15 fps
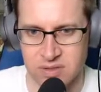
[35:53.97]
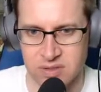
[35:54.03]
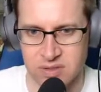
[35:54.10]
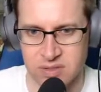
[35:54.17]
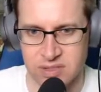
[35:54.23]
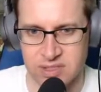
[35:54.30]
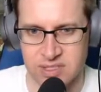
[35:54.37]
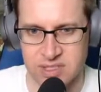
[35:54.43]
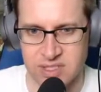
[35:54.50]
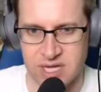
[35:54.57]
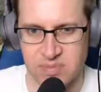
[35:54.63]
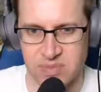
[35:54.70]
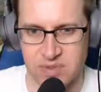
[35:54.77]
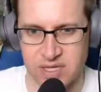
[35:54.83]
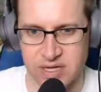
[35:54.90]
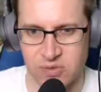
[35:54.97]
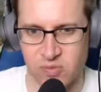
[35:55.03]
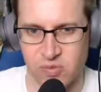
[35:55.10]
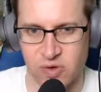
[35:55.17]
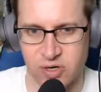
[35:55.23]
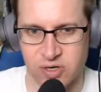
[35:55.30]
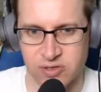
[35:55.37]
Just a couple like
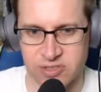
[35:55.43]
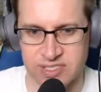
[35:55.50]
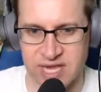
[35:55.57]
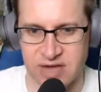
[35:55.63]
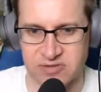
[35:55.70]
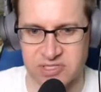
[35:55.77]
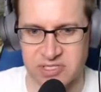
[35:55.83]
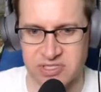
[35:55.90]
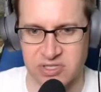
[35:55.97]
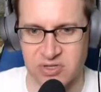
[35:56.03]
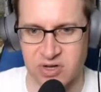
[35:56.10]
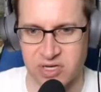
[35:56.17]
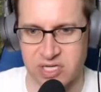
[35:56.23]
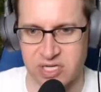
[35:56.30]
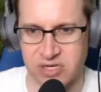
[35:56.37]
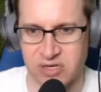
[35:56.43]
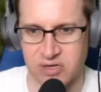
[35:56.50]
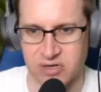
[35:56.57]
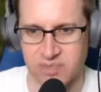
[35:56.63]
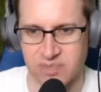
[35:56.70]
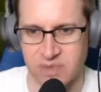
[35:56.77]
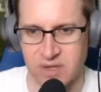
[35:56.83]
workers' houses along
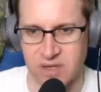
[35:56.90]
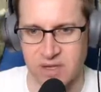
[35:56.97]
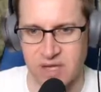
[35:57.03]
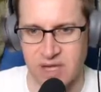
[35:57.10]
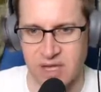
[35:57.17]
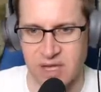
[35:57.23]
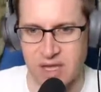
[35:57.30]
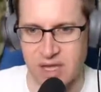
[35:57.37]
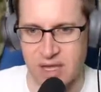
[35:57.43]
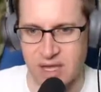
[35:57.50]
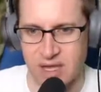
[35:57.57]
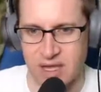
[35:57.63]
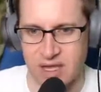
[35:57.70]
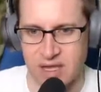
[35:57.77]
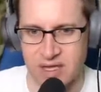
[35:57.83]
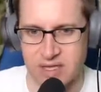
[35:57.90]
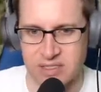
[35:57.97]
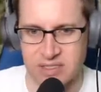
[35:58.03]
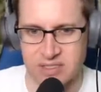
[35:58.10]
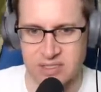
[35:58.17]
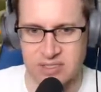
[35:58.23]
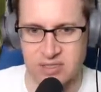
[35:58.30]
here.
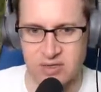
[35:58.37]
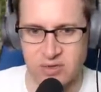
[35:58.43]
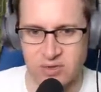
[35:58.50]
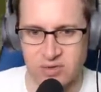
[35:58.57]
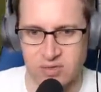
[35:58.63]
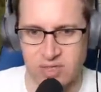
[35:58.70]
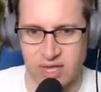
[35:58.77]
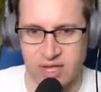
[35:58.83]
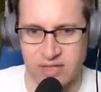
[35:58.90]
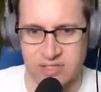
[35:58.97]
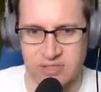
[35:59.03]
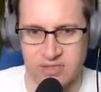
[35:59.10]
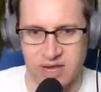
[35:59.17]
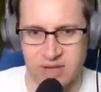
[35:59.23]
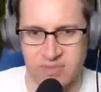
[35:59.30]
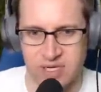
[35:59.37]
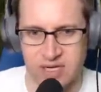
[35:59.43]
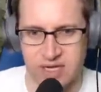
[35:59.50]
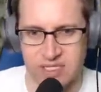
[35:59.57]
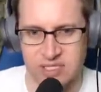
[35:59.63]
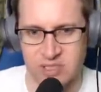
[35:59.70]
And so, yeah, so that'll be nice.